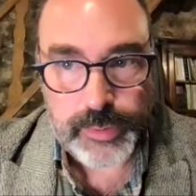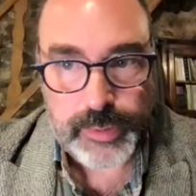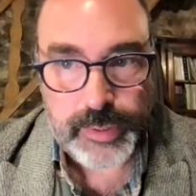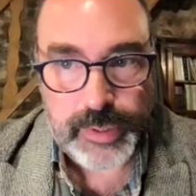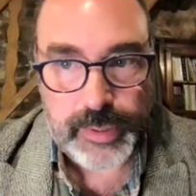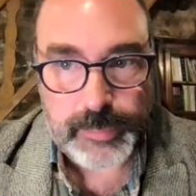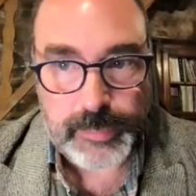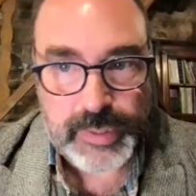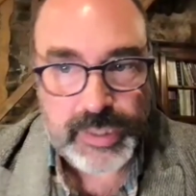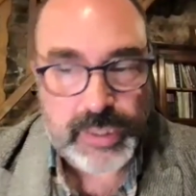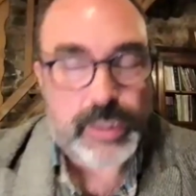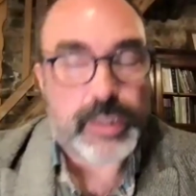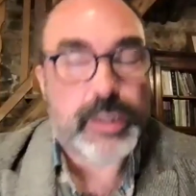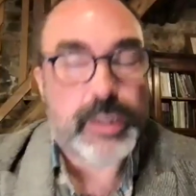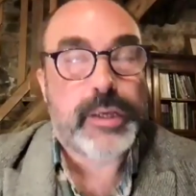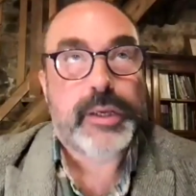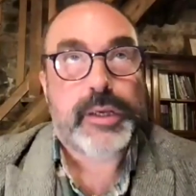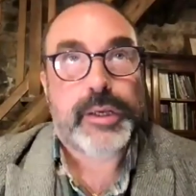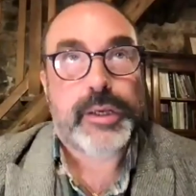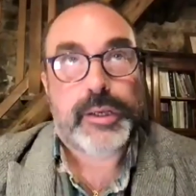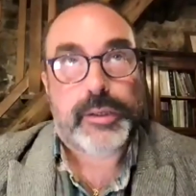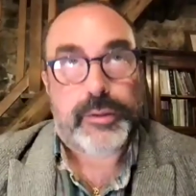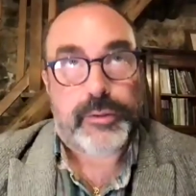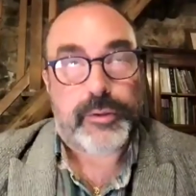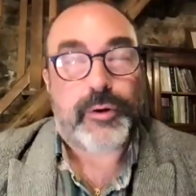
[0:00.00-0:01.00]
I mean,
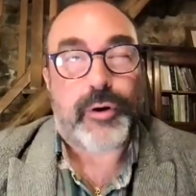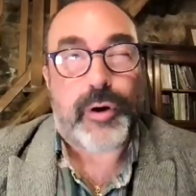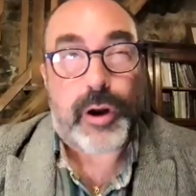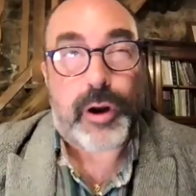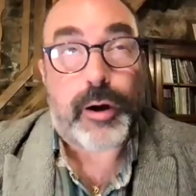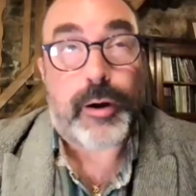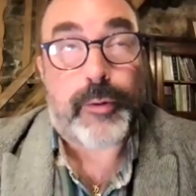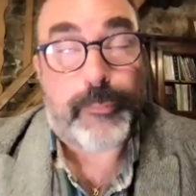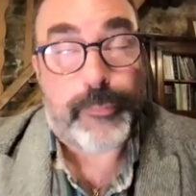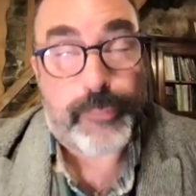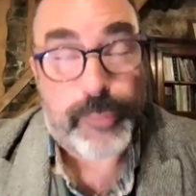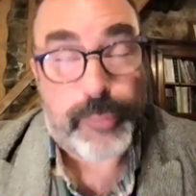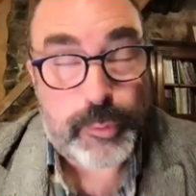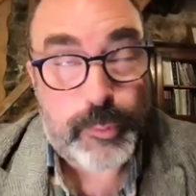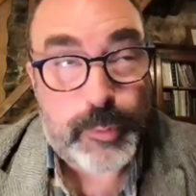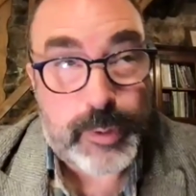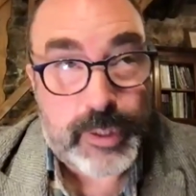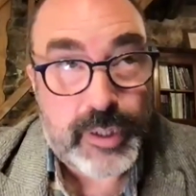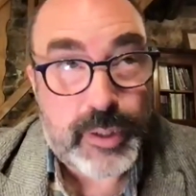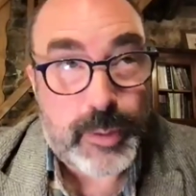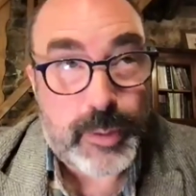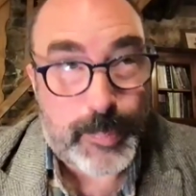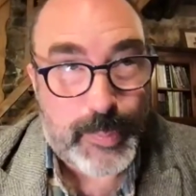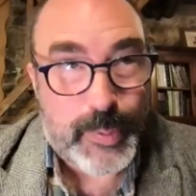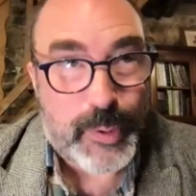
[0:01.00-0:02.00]
there are a few
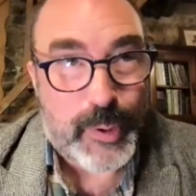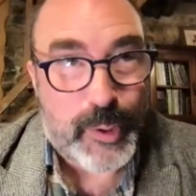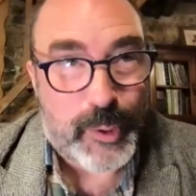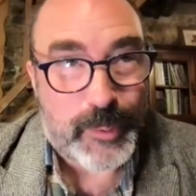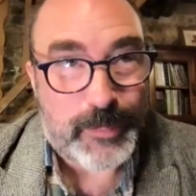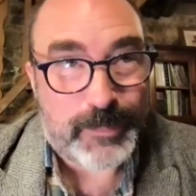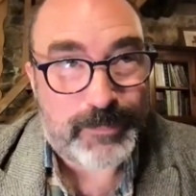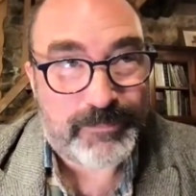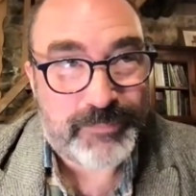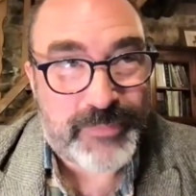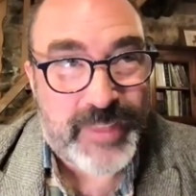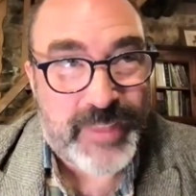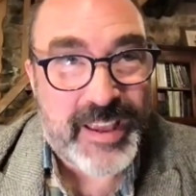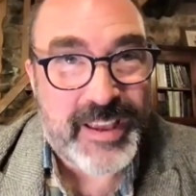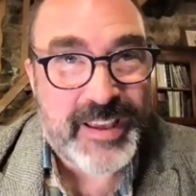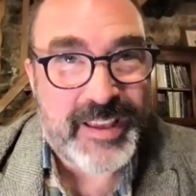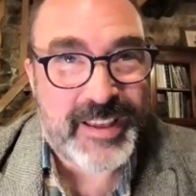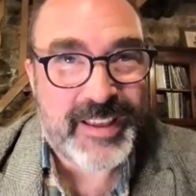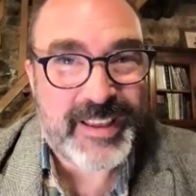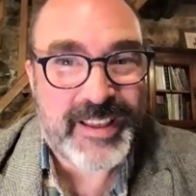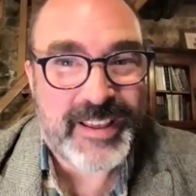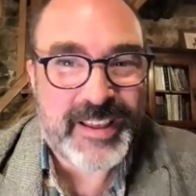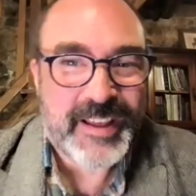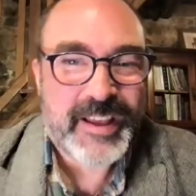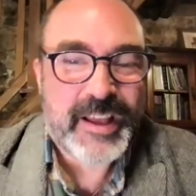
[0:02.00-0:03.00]
in Nepal,
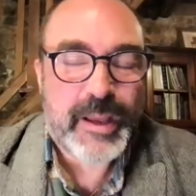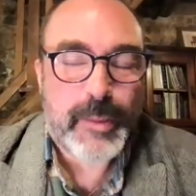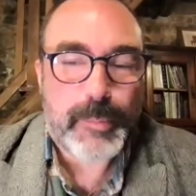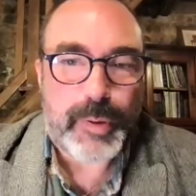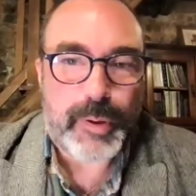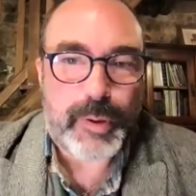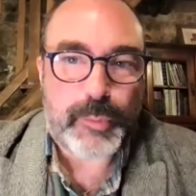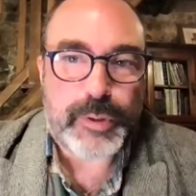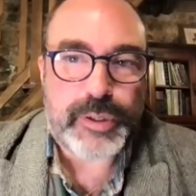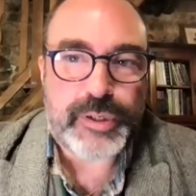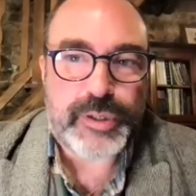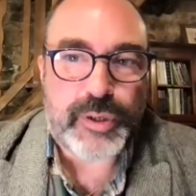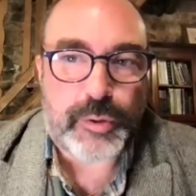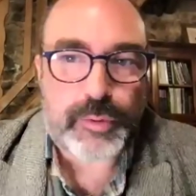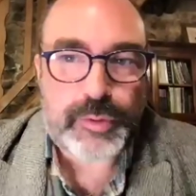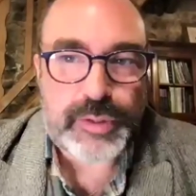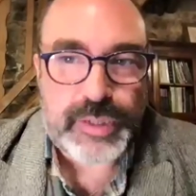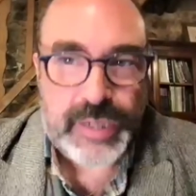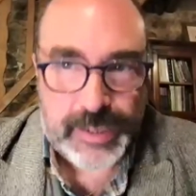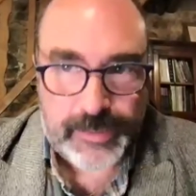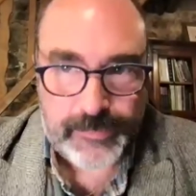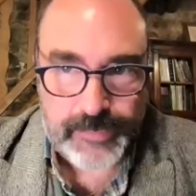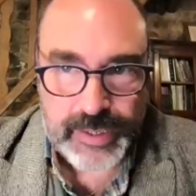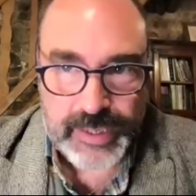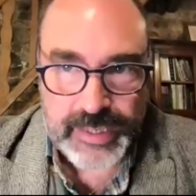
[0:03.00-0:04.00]
but we don't
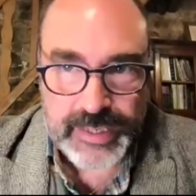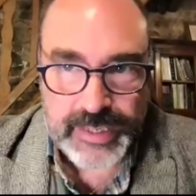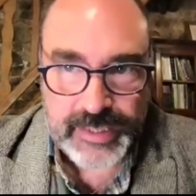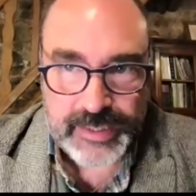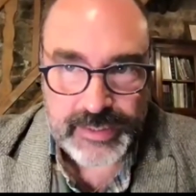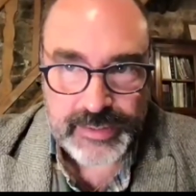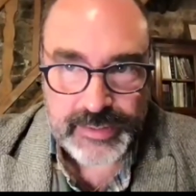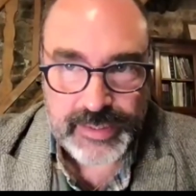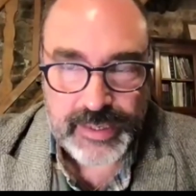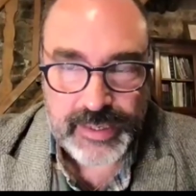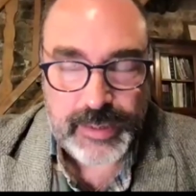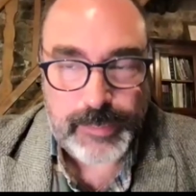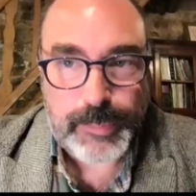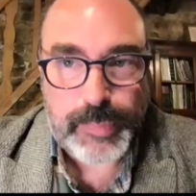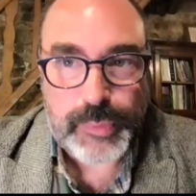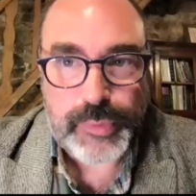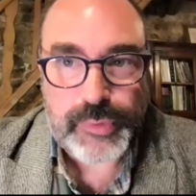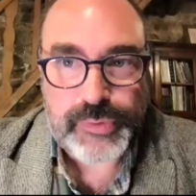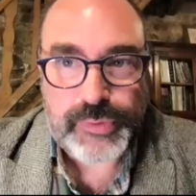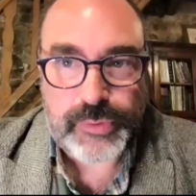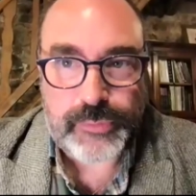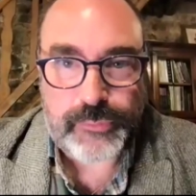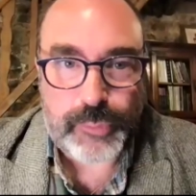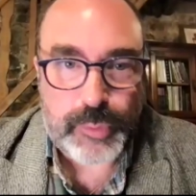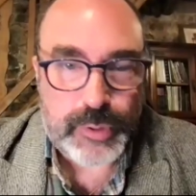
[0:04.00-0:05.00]
have any
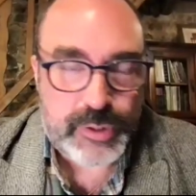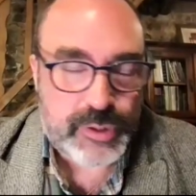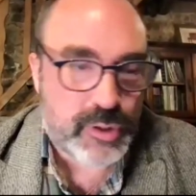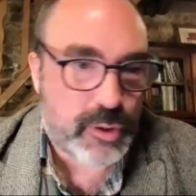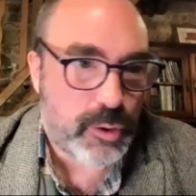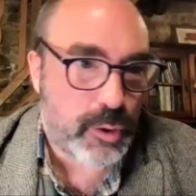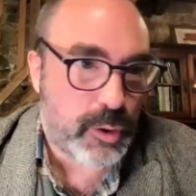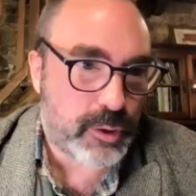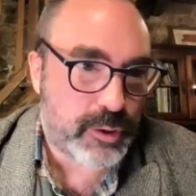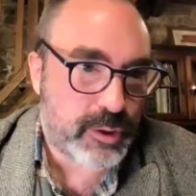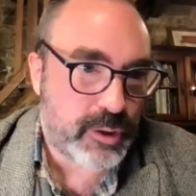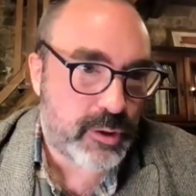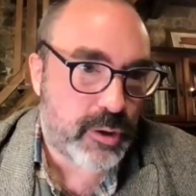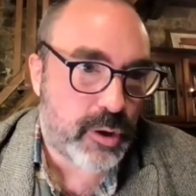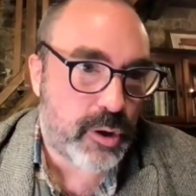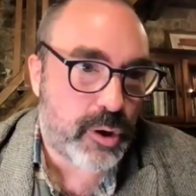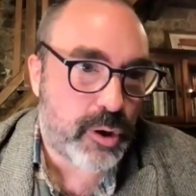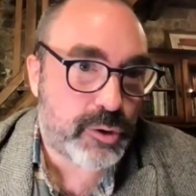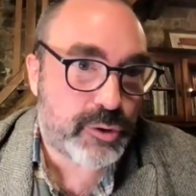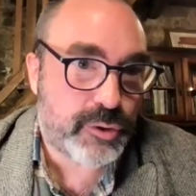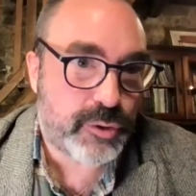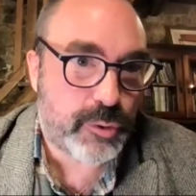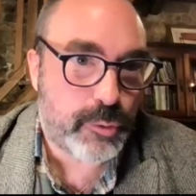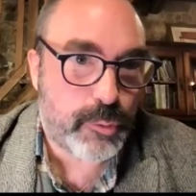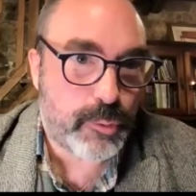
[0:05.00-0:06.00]
examples of what's called an
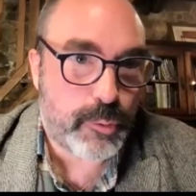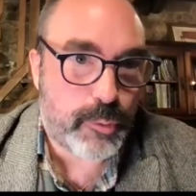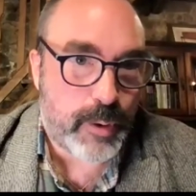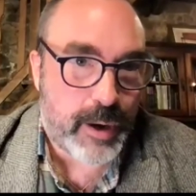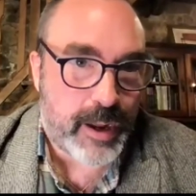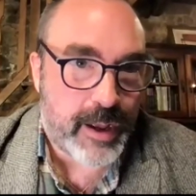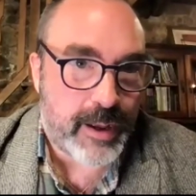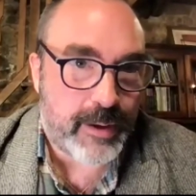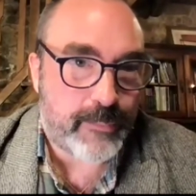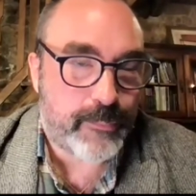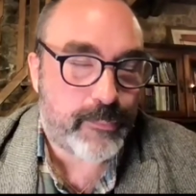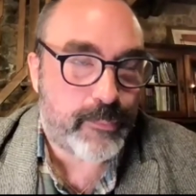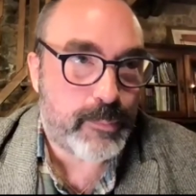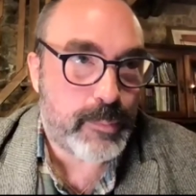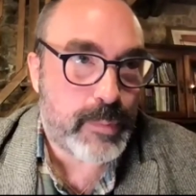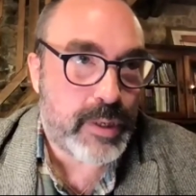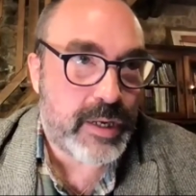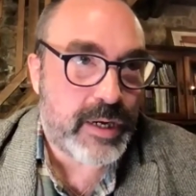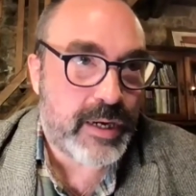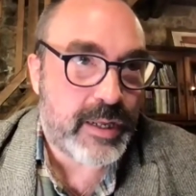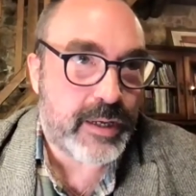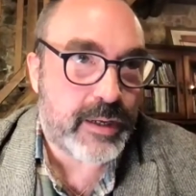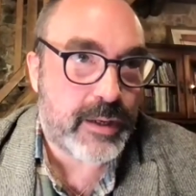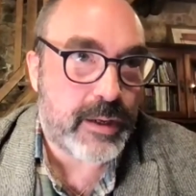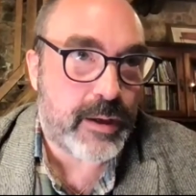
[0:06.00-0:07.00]
autograph,
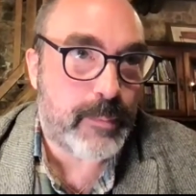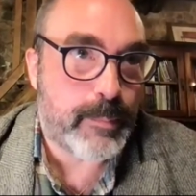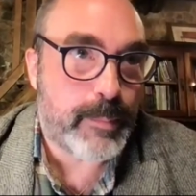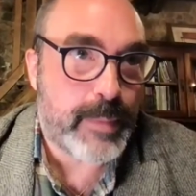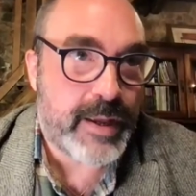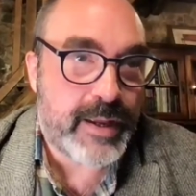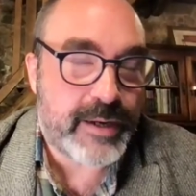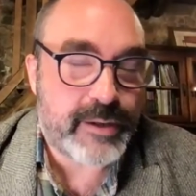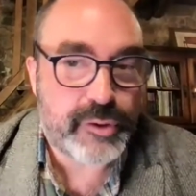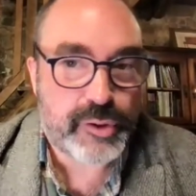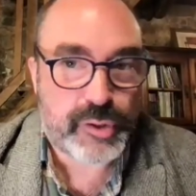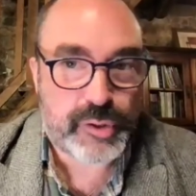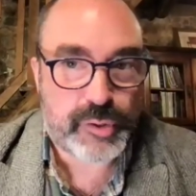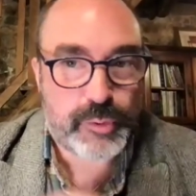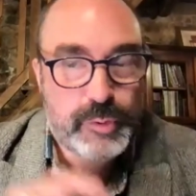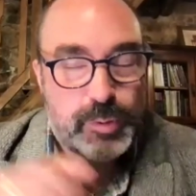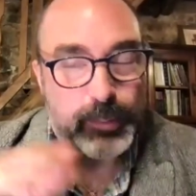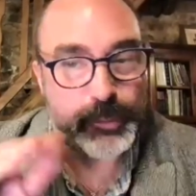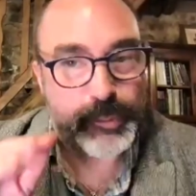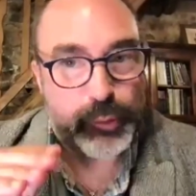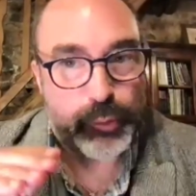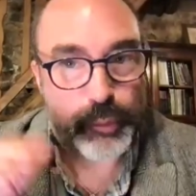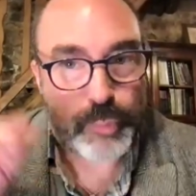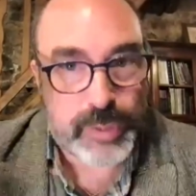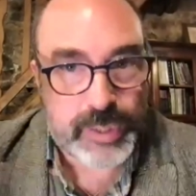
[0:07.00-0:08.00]
meaning a
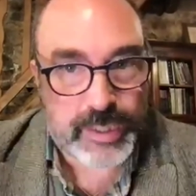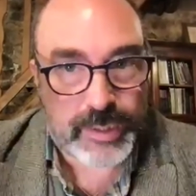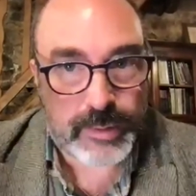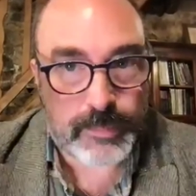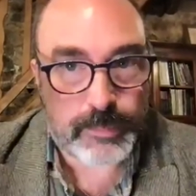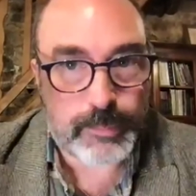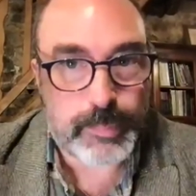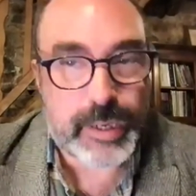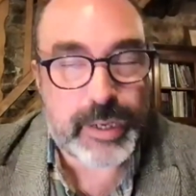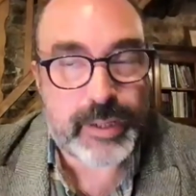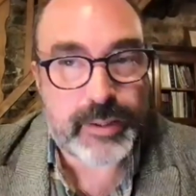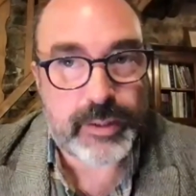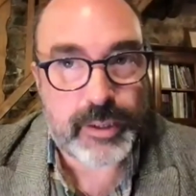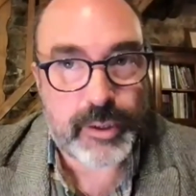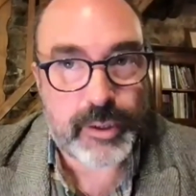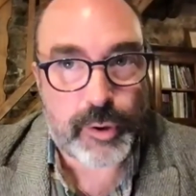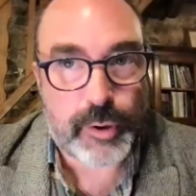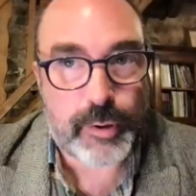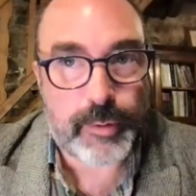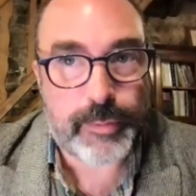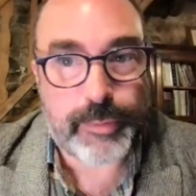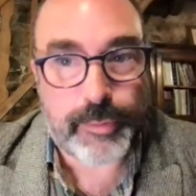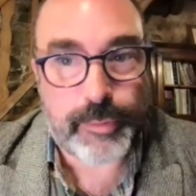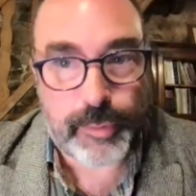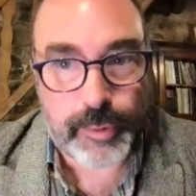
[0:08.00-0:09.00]
manuscript written by the
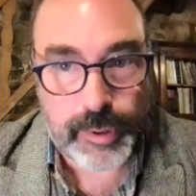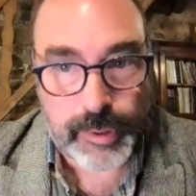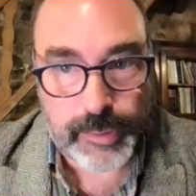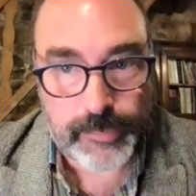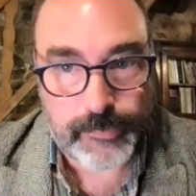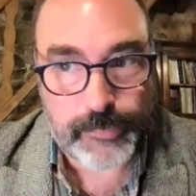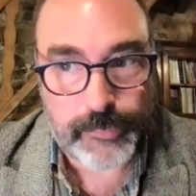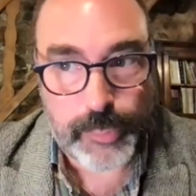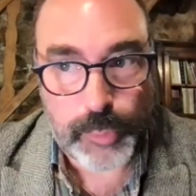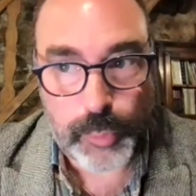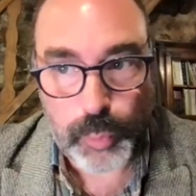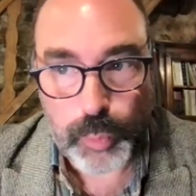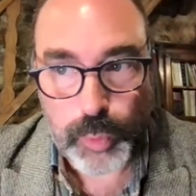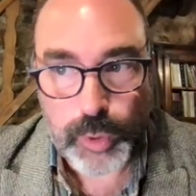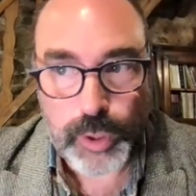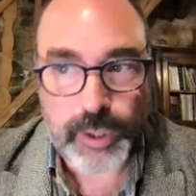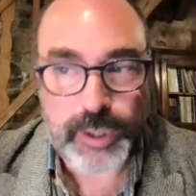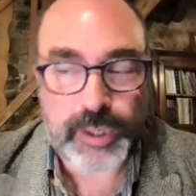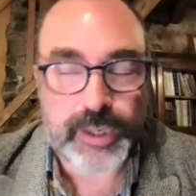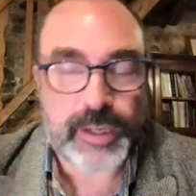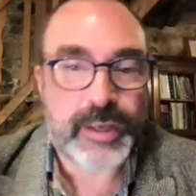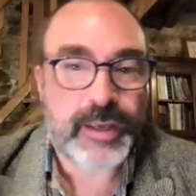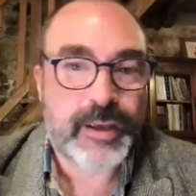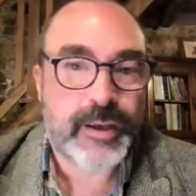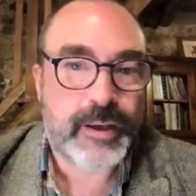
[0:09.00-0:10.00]
author of the
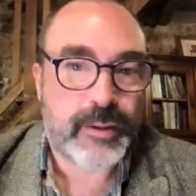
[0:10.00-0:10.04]
work.